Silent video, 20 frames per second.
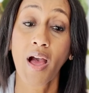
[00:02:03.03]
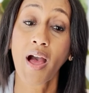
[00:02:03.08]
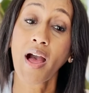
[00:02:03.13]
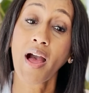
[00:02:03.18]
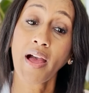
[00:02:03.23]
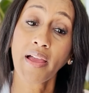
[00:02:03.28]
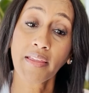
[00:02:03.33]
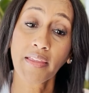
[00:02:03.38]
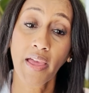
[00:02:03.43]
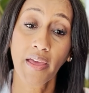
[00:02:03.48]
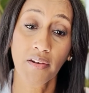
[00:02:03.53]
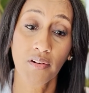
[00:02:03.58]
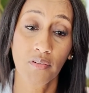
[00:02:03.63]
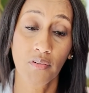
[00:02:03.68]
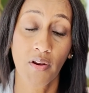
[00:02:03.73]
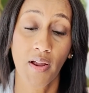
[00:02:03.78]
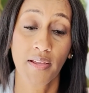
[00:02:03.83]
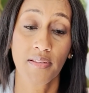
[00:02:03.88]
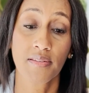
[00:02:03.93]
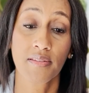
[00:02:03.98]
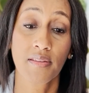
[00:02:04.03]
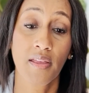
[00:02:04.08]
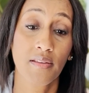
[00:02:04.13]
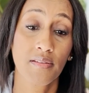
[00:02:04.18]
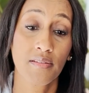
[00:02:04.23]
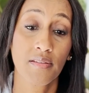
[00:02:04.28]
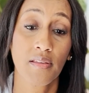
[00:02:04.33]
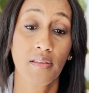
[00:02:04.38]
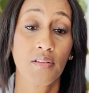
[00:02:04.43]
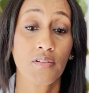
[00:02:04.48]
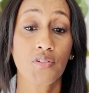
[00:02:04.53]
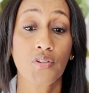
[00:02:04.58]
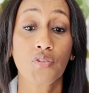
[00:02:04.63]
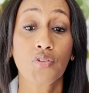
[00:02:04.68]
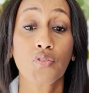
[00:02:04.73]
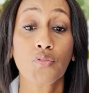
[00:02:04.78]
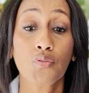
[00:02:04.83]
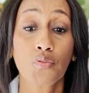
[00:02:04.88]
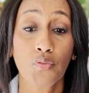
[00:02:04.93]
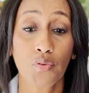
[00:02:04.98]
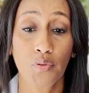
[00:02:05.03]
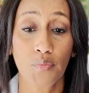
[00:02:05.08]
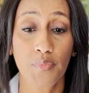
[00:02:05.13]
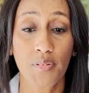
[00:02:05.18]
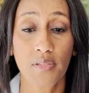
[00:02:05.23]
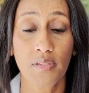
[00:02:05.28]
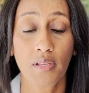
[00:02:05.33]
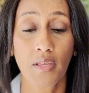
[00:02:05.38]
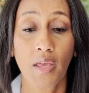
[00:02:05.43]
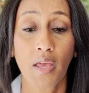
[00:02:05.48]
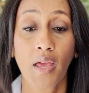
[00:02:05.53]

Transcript: I categorize testing into two groups